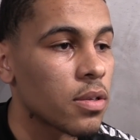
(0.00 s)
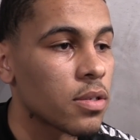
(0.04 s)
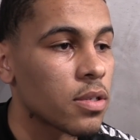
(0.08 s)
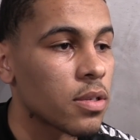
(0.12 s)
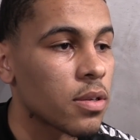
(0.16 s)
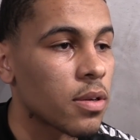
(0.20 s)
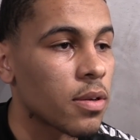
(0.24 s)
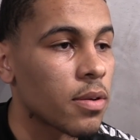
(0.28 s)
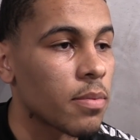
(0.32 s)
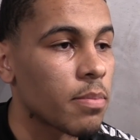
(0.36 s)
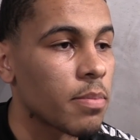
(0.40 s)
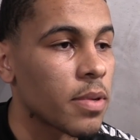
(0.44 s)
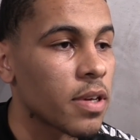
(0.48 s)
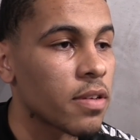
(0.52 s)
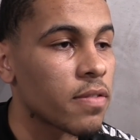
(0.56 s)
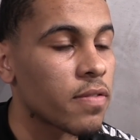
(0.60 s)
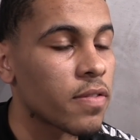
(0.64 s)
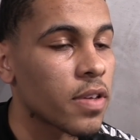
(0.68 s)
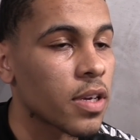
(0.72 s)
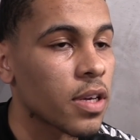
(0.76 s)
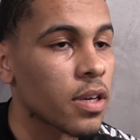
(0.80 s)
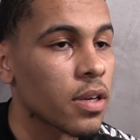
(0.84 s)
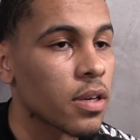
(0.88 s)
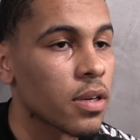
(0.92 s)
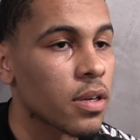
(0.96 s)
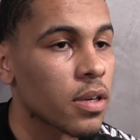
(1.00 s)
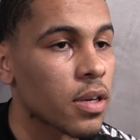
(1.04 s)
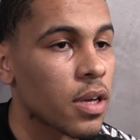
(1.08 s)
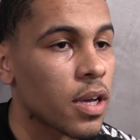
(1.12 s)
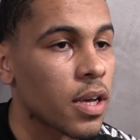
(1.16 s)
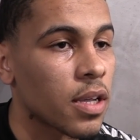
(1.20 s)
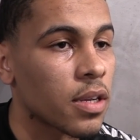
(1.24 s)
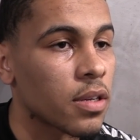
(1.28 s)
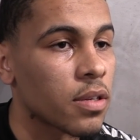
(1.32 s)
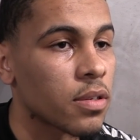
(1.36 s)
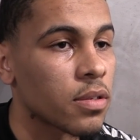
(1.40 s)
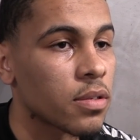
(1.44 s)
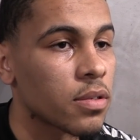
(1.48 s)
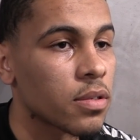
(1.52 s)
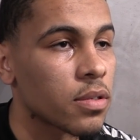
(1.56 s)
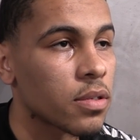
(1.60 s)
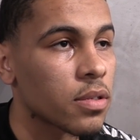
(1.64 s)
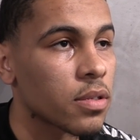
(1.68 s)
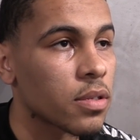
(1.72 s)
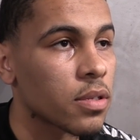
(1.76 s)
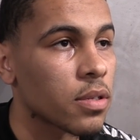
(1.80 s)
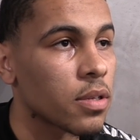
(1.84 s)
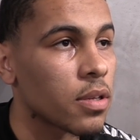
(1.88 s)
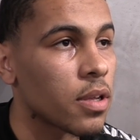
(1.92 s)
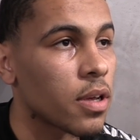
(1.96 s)
a big thing. And
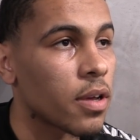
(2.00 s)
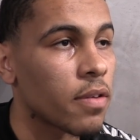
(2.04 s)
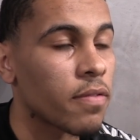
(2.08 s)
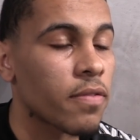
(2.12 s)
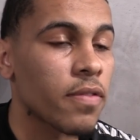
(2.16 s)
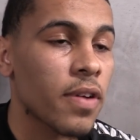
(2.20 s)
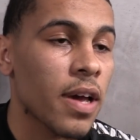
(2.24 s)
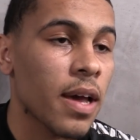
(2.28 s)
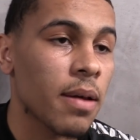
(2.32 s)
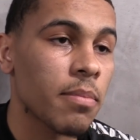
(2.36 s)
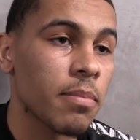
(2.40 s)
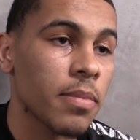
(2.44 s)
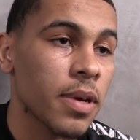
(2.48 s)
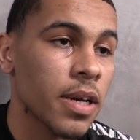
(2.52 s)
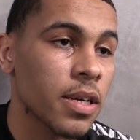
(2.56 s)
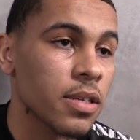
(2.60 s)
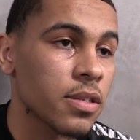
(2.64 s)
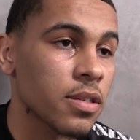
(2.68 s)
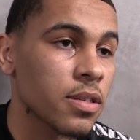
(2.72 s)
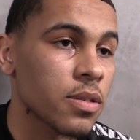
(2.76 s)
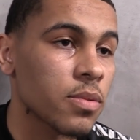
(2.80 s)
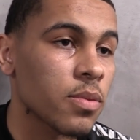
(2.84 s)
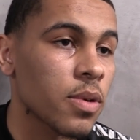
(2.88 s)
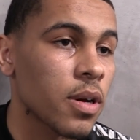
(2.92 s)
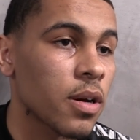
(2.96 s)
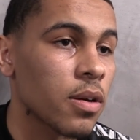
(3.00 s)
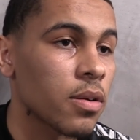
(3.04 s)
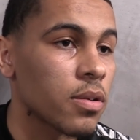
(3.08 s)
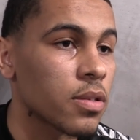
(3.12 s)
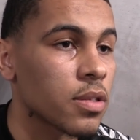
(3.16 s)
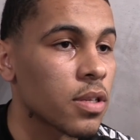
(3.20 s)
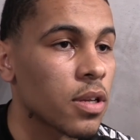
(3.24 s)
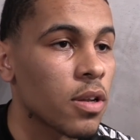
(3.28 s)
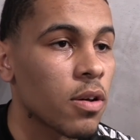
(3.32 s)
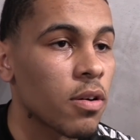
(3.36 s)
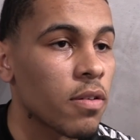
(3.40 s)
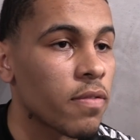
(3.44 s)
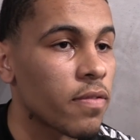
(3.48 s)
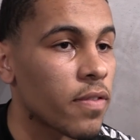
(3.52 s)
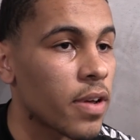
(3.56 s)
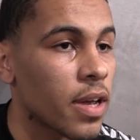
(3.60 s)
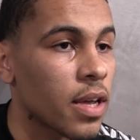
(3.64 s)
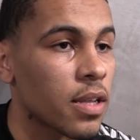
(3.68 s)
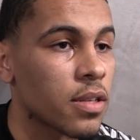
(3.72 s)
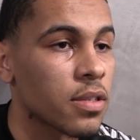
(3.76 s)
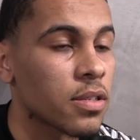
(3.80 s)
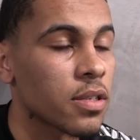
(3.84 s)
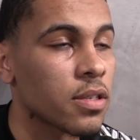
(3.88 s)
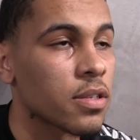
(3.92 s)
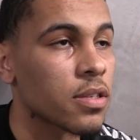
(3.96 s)
the fan base as well, there's a lot of
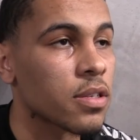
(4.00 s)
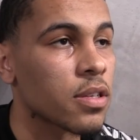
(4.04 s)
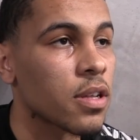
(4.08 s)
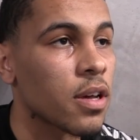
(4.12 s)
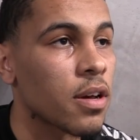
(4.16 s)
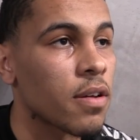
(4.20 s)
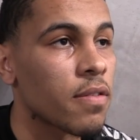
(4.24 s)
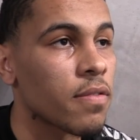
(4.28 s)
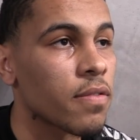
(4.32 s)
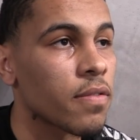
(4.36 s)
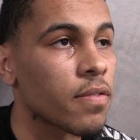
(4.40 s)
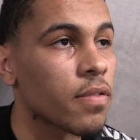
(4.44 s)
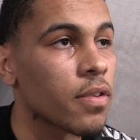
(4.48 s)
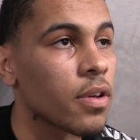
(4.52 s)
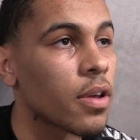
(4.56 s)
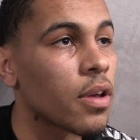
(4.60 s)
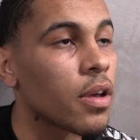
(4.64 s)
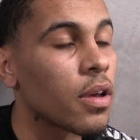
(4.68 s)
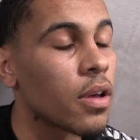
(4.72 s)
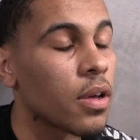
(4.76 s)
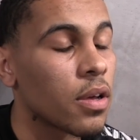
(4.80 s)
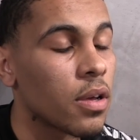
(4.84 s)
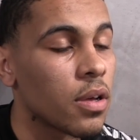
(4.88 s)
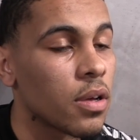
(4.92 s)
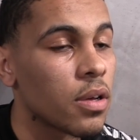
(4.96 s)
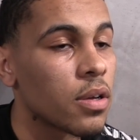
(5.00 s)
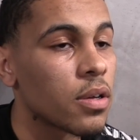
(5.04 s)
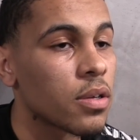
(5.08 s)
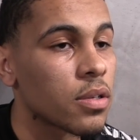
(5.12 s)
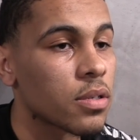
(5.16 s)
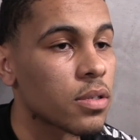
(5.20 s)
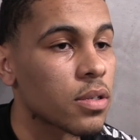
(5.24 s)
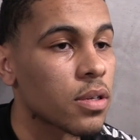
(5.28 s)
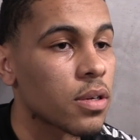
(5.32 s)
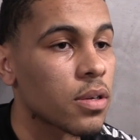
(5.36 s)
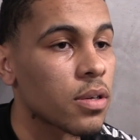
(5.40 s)
fans and stuff. So,